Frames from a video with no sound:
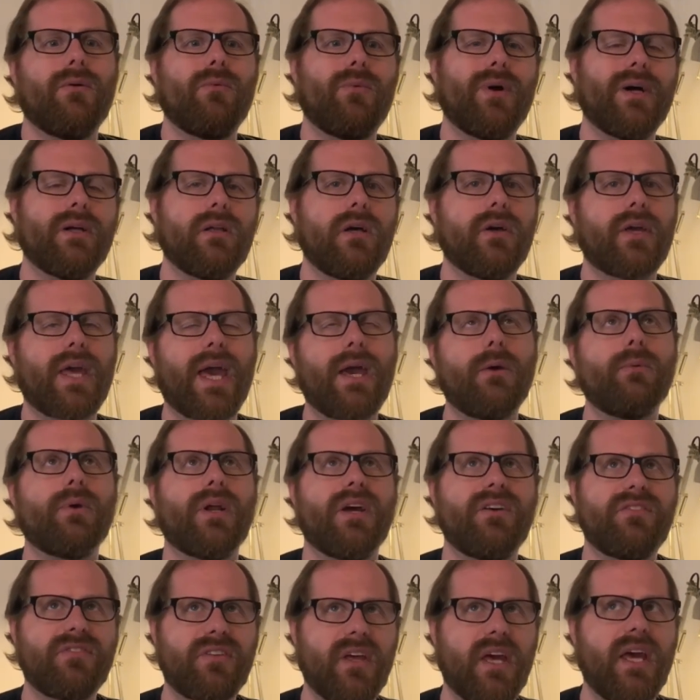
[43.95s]
Well, okay, when
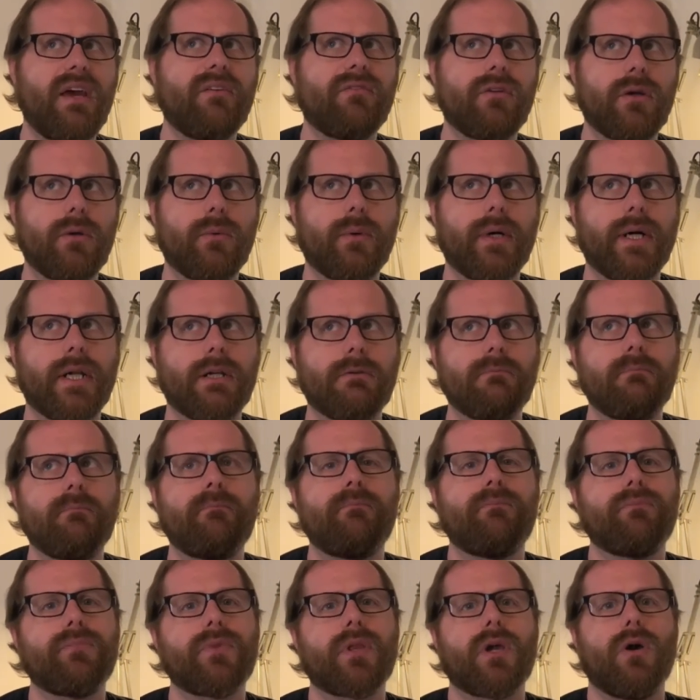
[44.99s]
I say everyone,
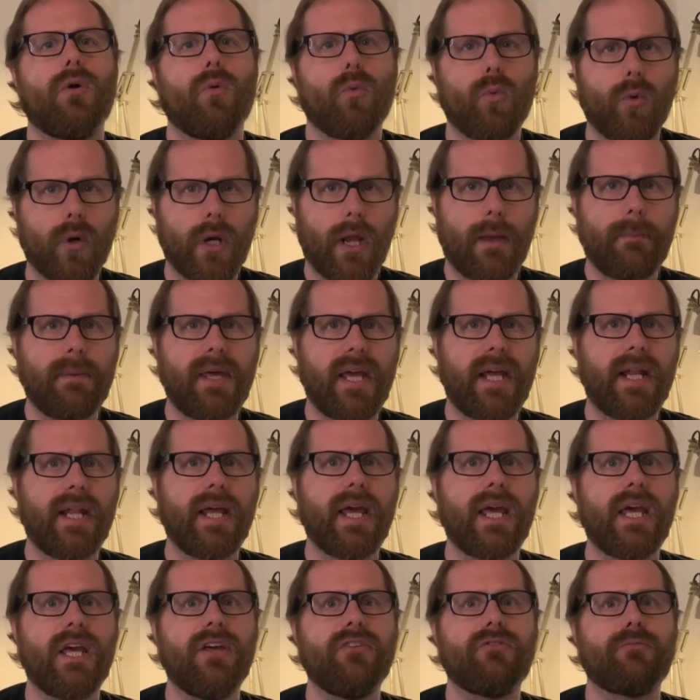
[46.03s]
what I mean
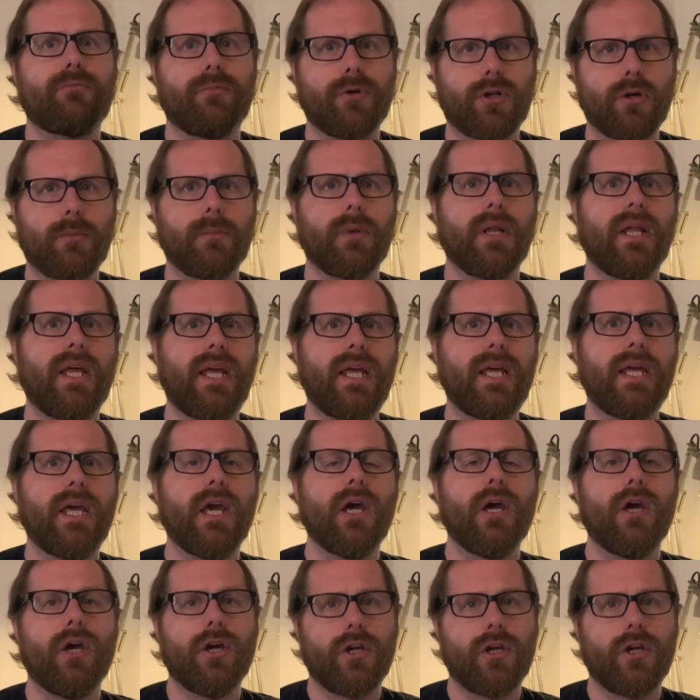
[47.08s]
is predominantly